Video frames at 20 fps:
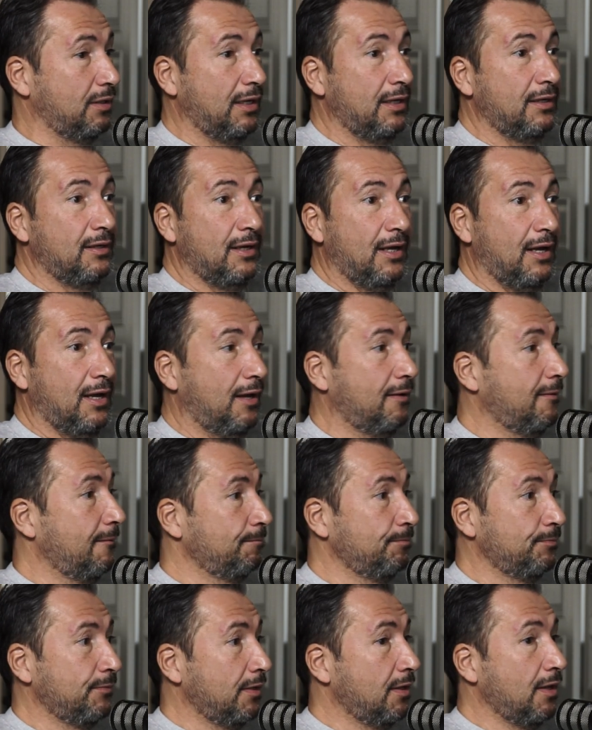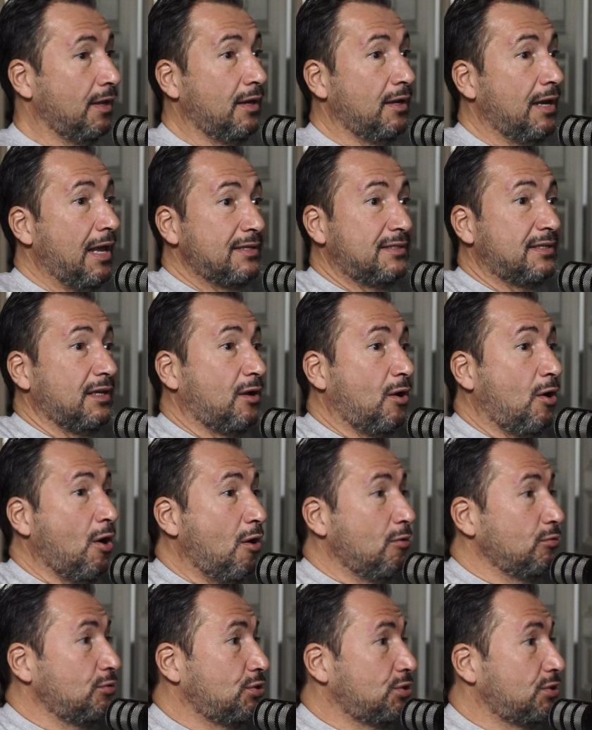And as a
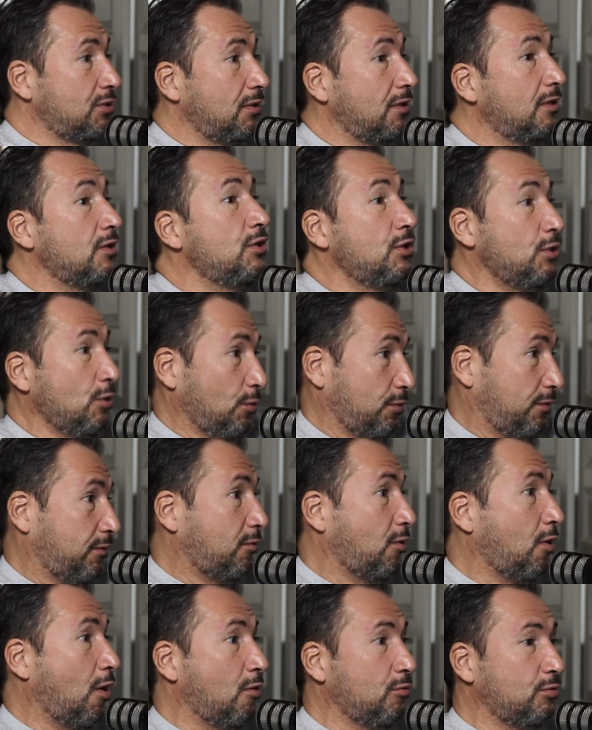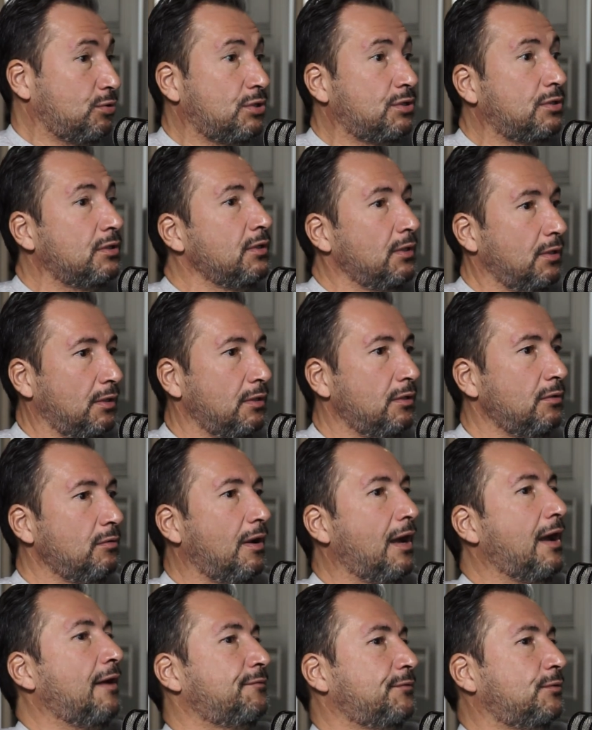coach, youth coach, you
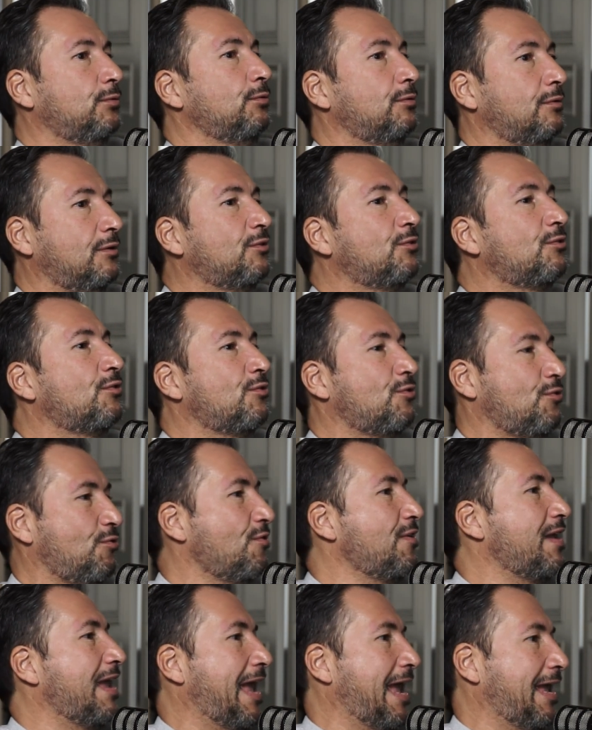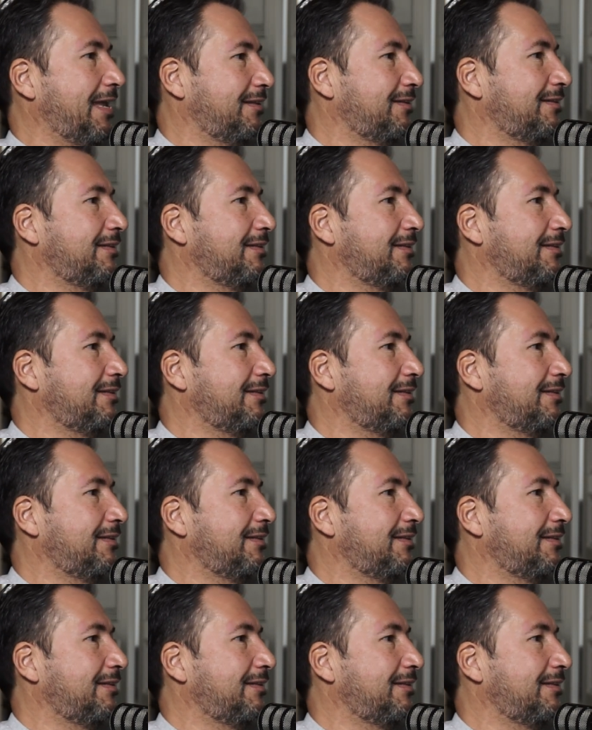have to create.